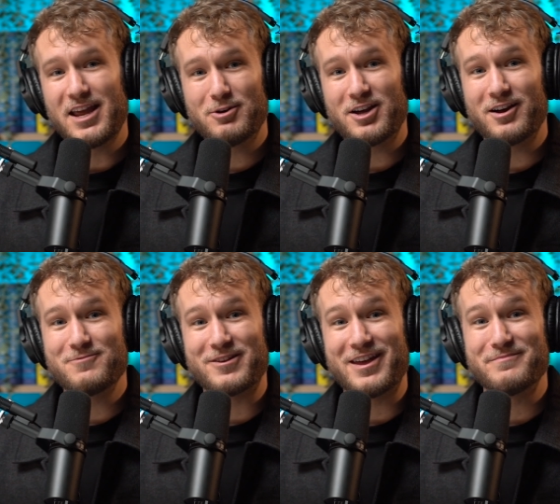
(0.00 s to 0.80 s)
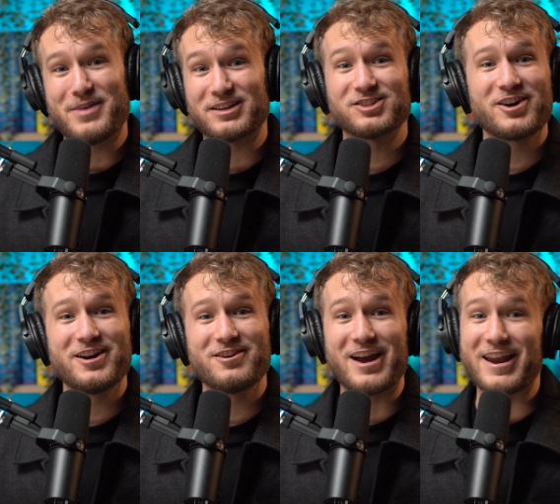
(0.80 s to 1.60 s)
Today, we're talking with Impact's
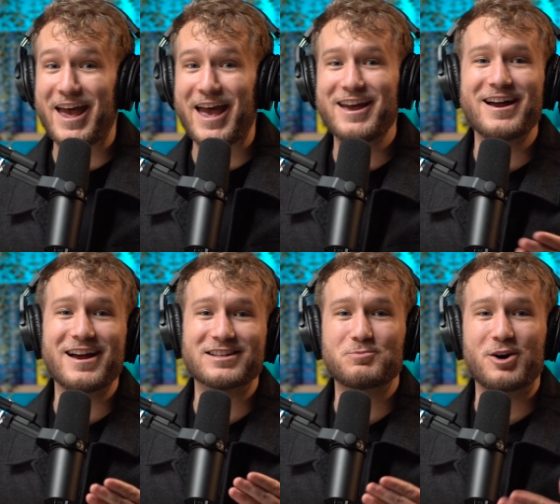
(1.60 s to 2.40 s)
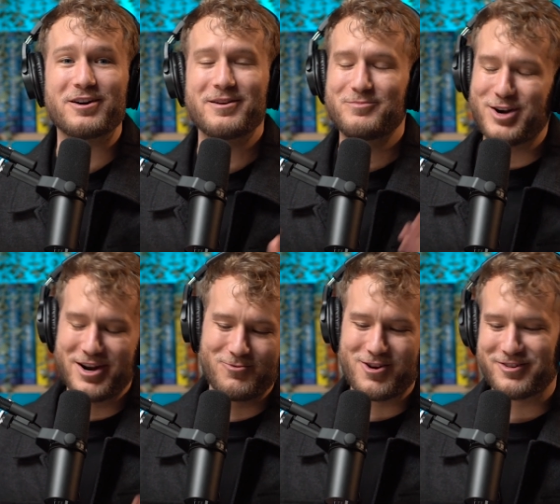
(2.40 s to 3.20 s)
trainer and AI expert,
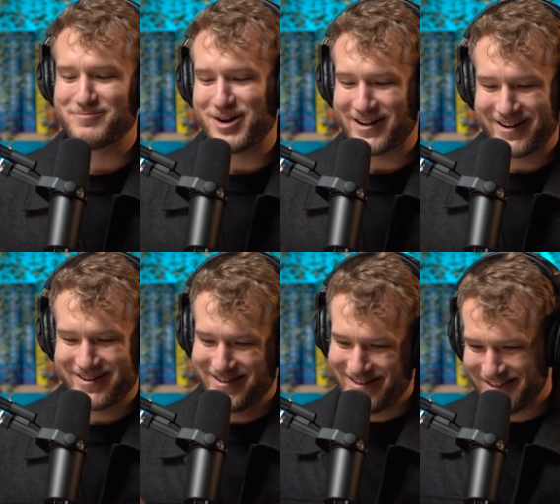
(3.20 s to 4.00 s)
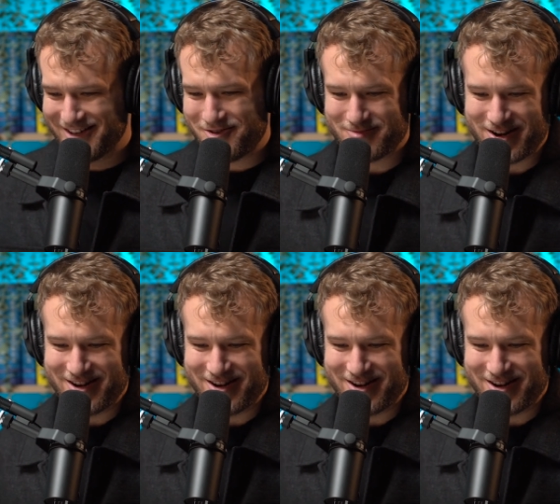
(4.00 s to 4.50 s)
Brianna Walgenbach. How's it going,